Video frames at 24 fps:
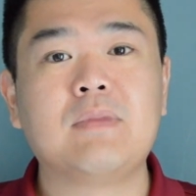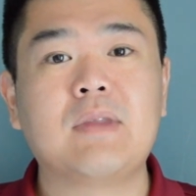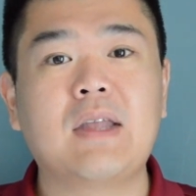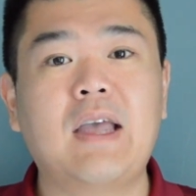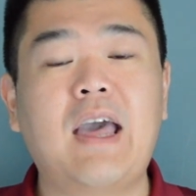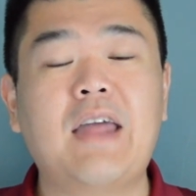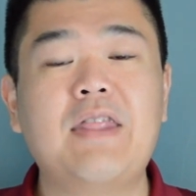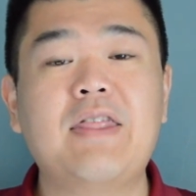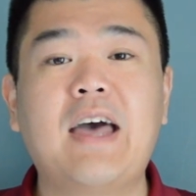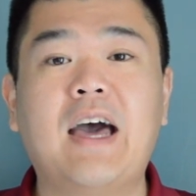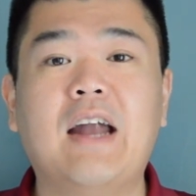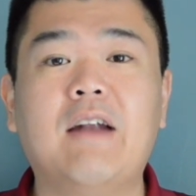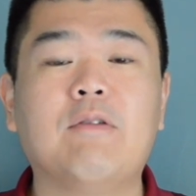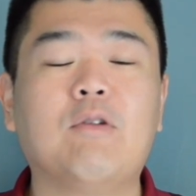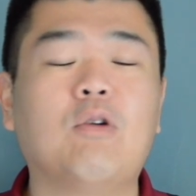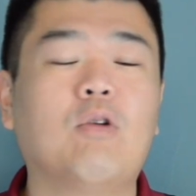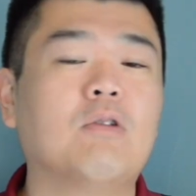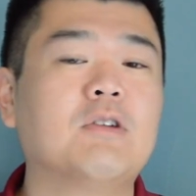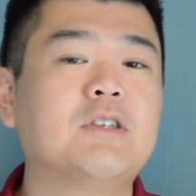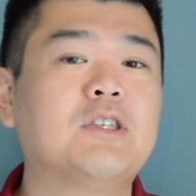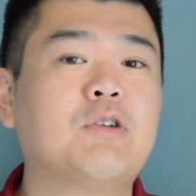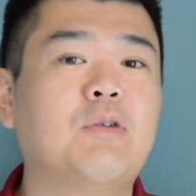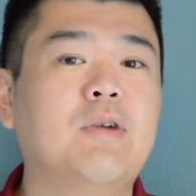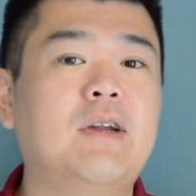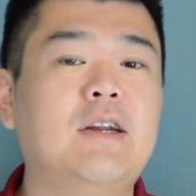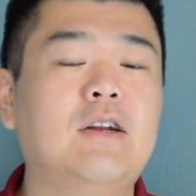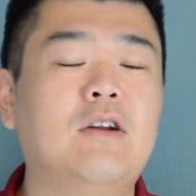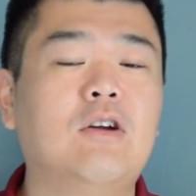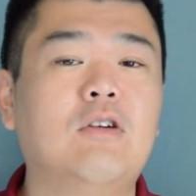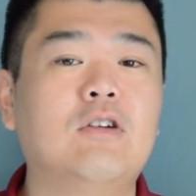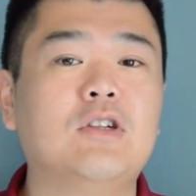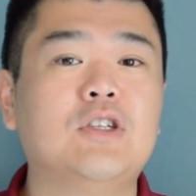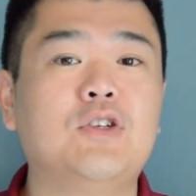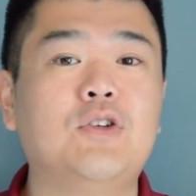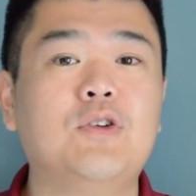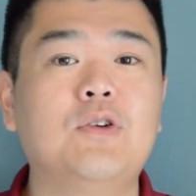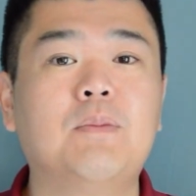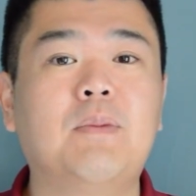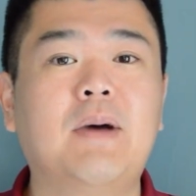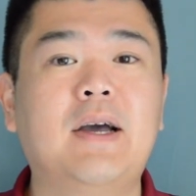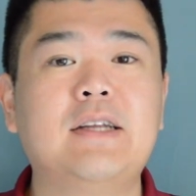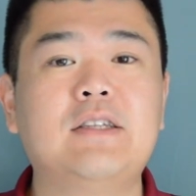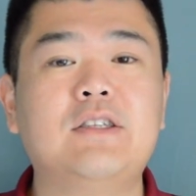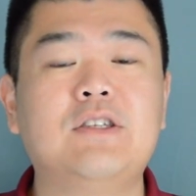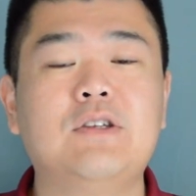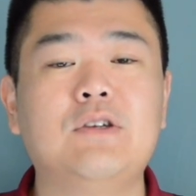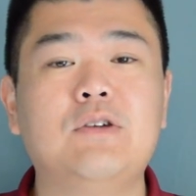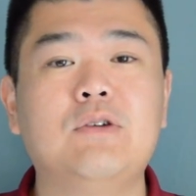And that, of course, created our
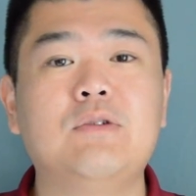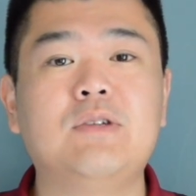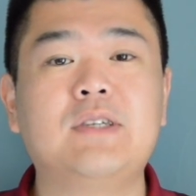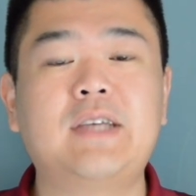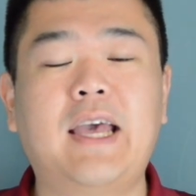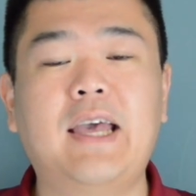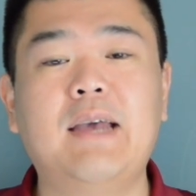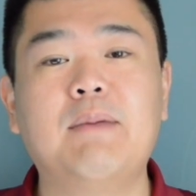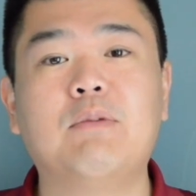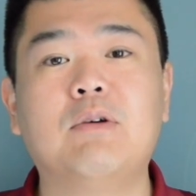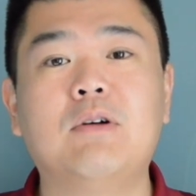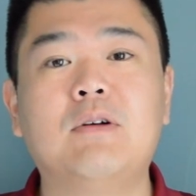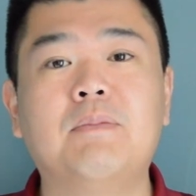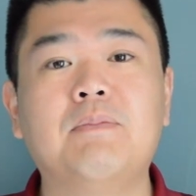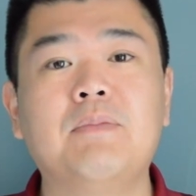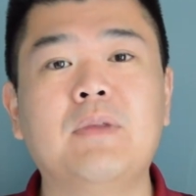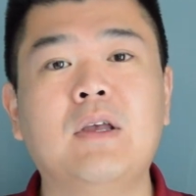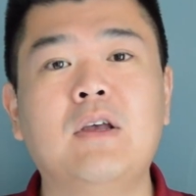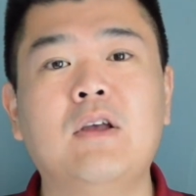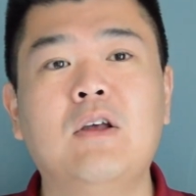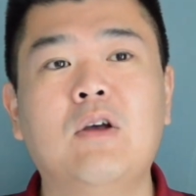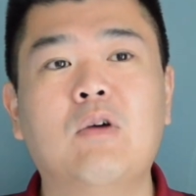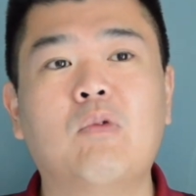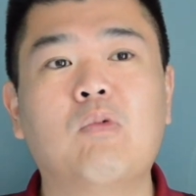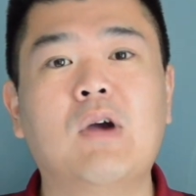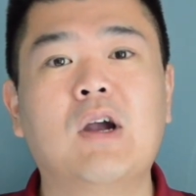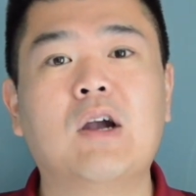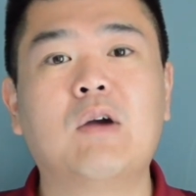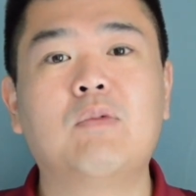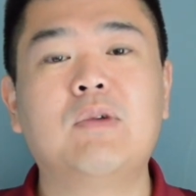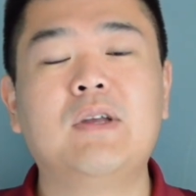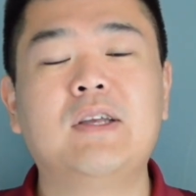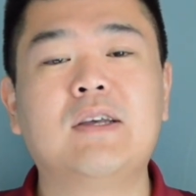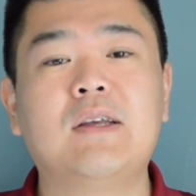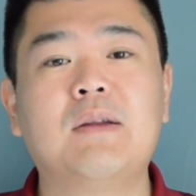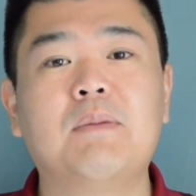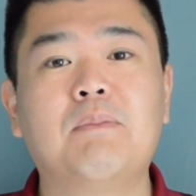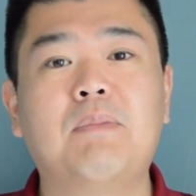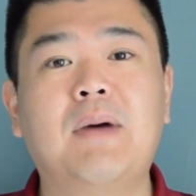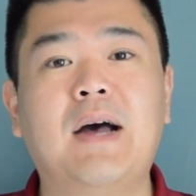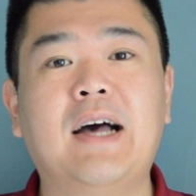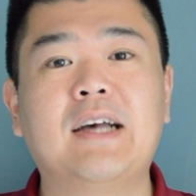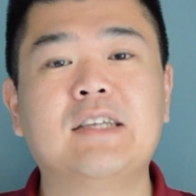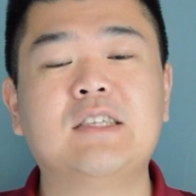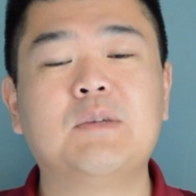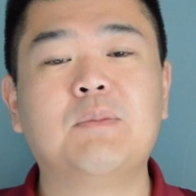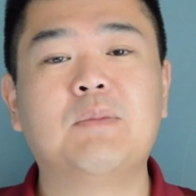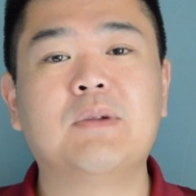2x2 table where we can
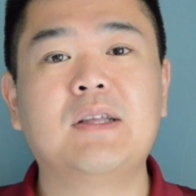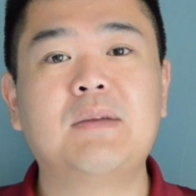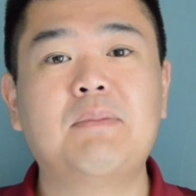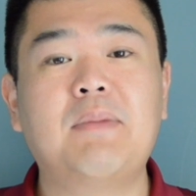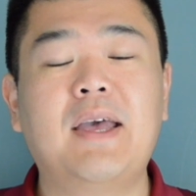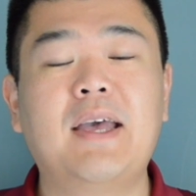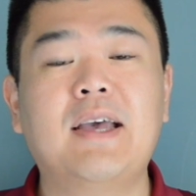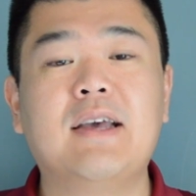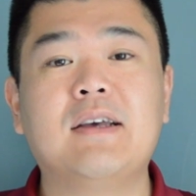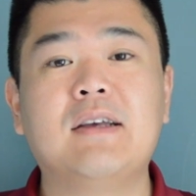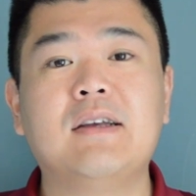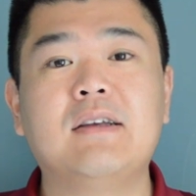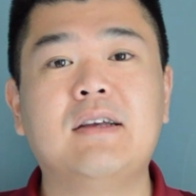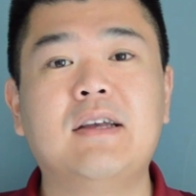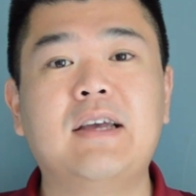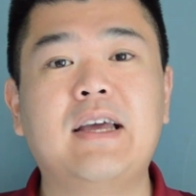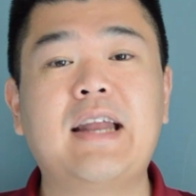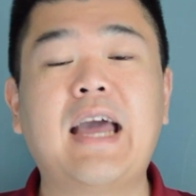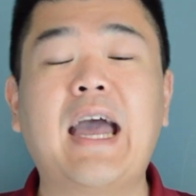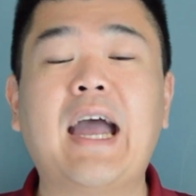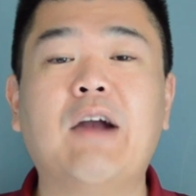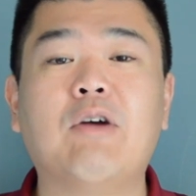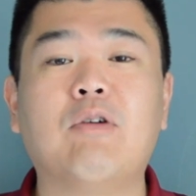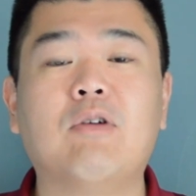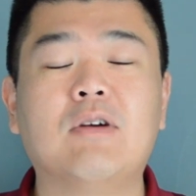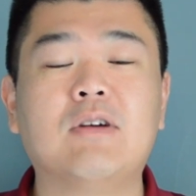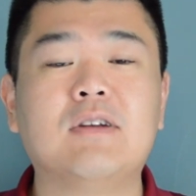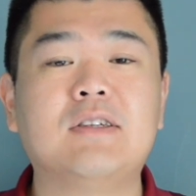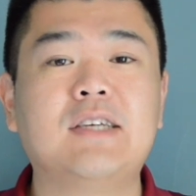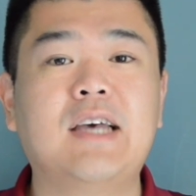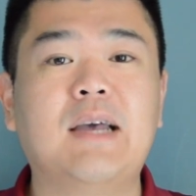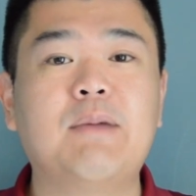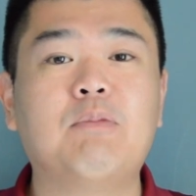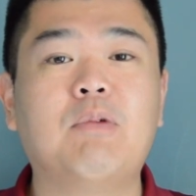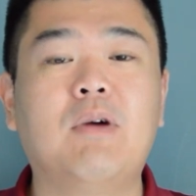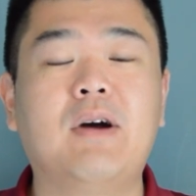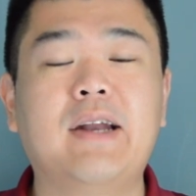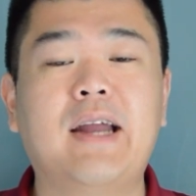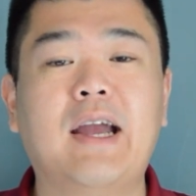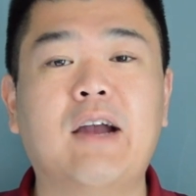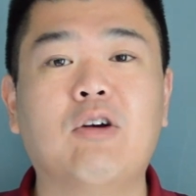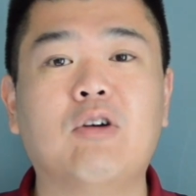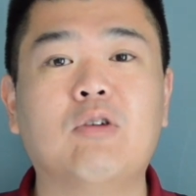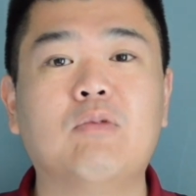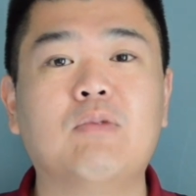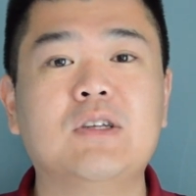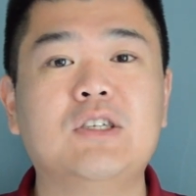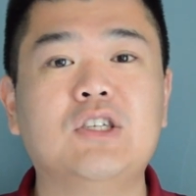possibly make an error, type 1
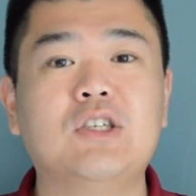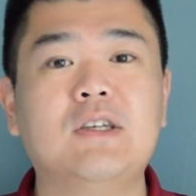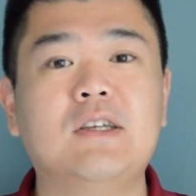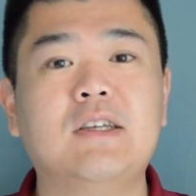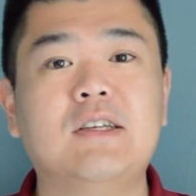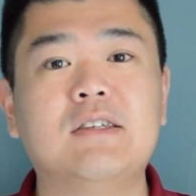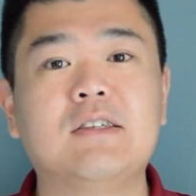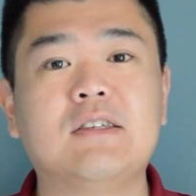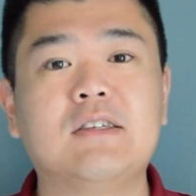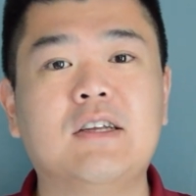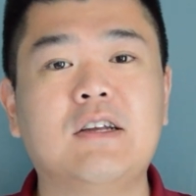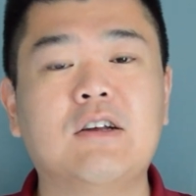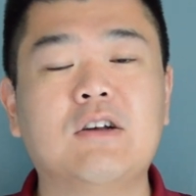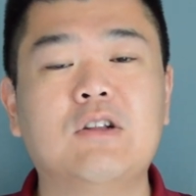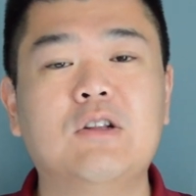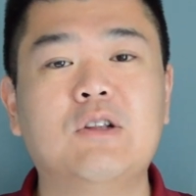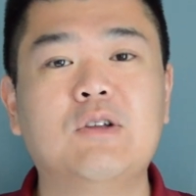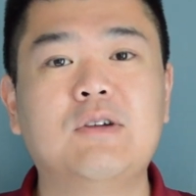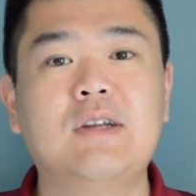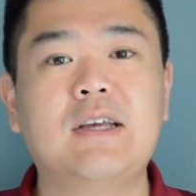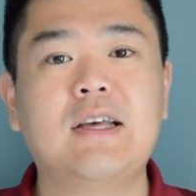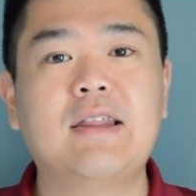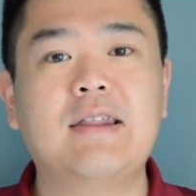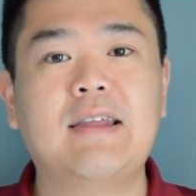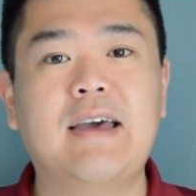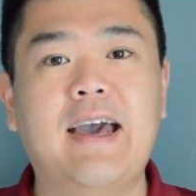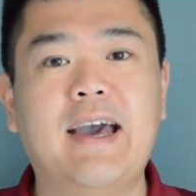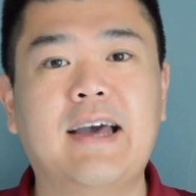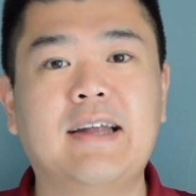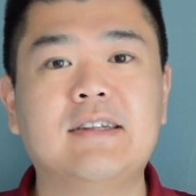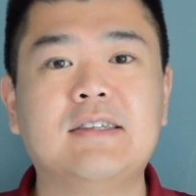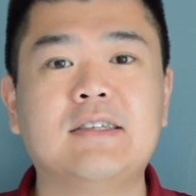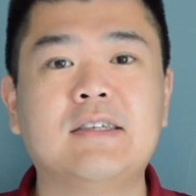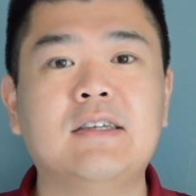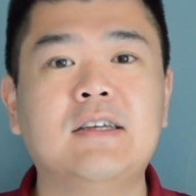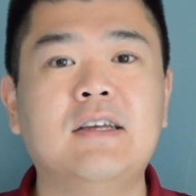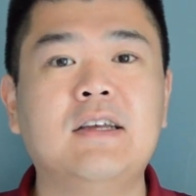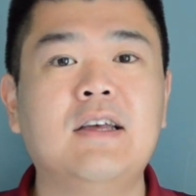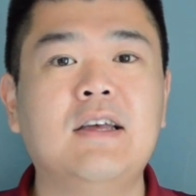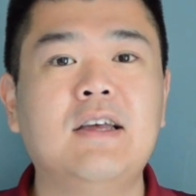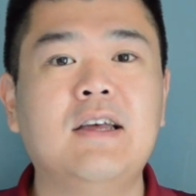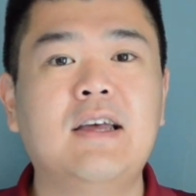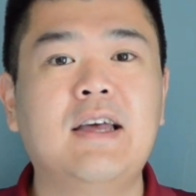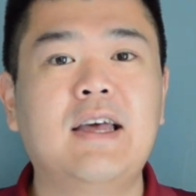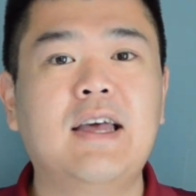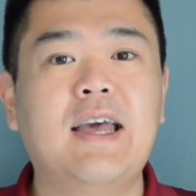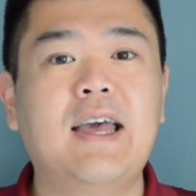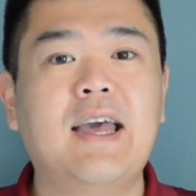error, which is concluding that
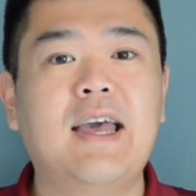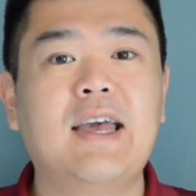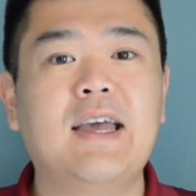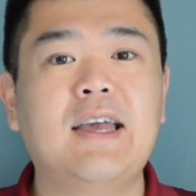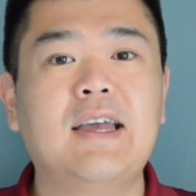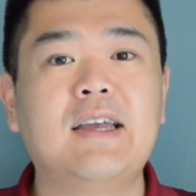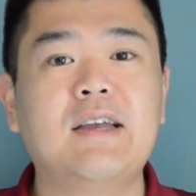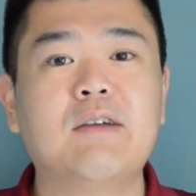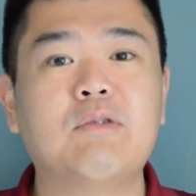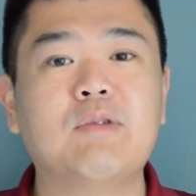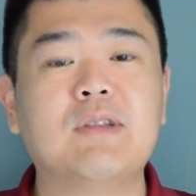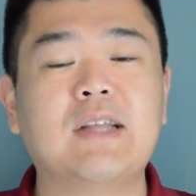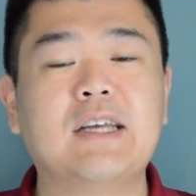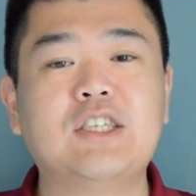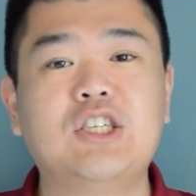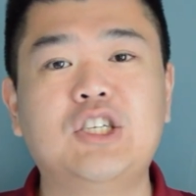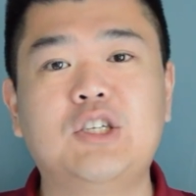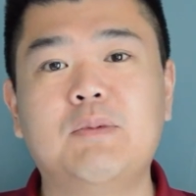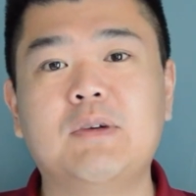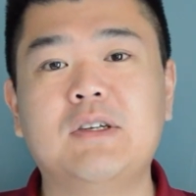a relationship